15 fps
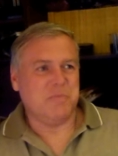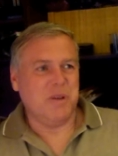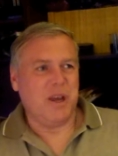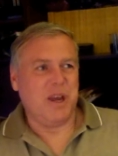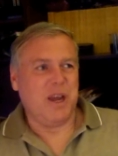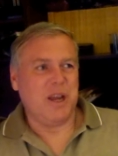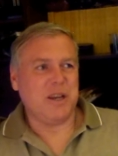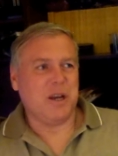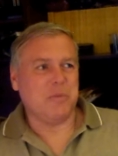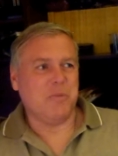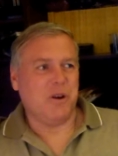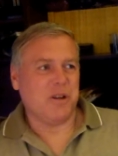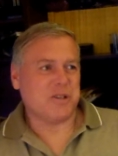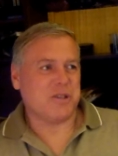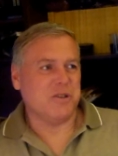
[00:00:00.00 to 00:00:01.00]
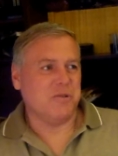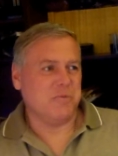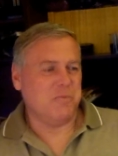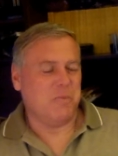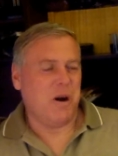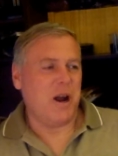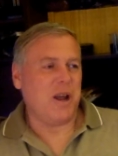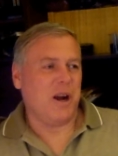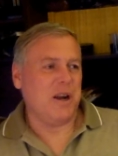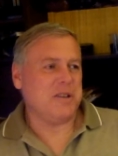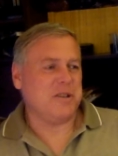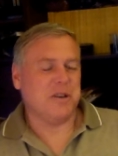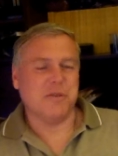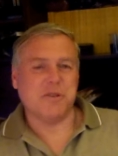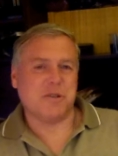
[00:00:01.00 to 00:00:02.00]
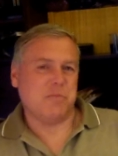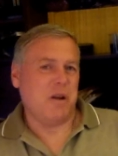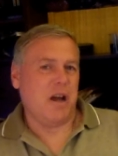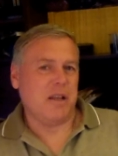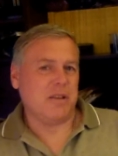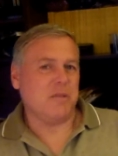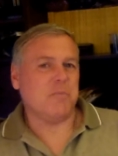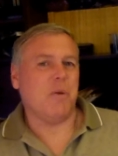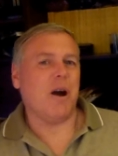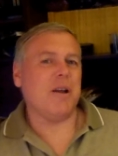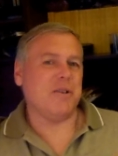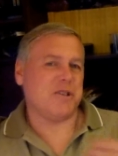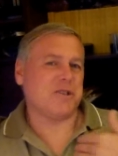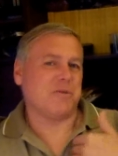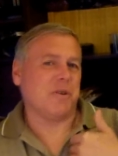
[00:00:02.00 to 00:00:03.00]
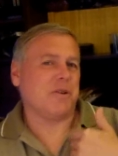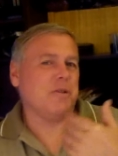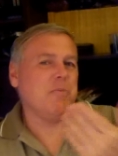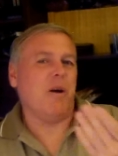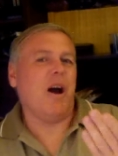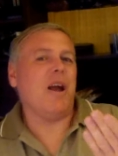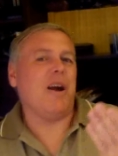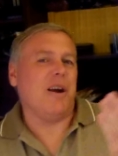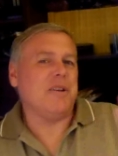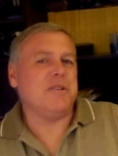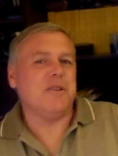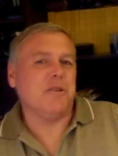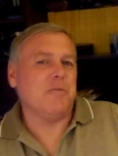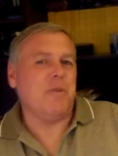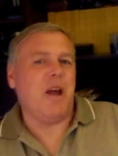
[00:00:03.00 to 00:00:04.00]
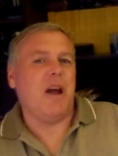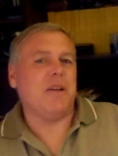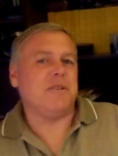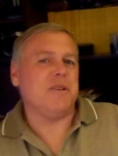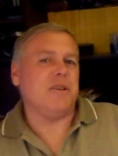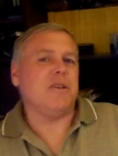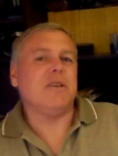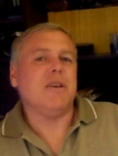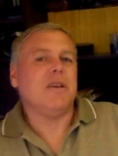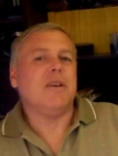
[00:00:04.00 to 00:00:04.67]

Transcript: And I'm also, my idea is about, my, it's strictly my idea about the